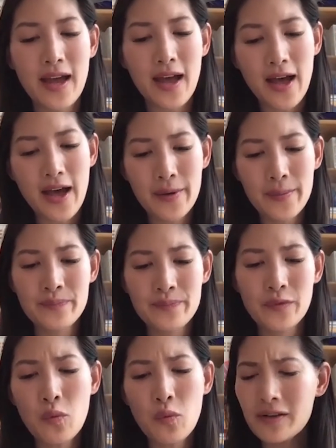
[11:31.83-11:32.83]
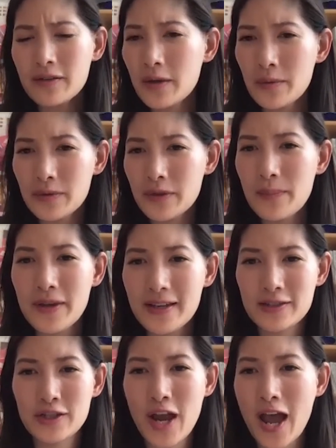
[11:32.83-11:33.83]
What are the
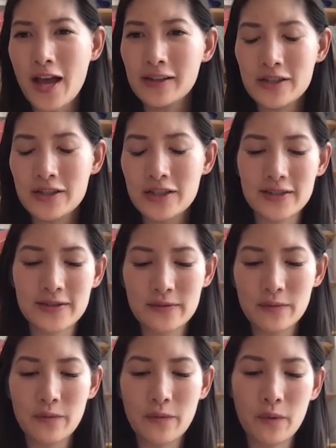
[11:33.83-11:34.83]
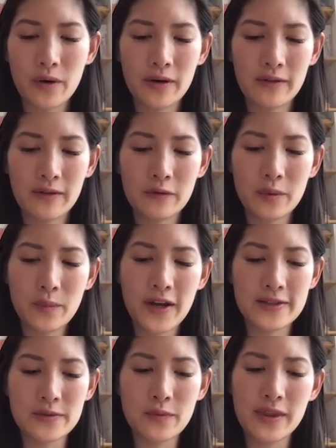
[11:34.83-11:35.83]
biggest challenges for
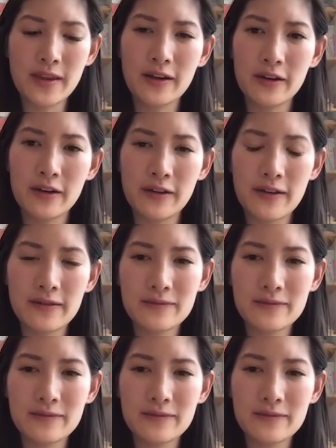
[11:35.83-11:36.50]
brands when they're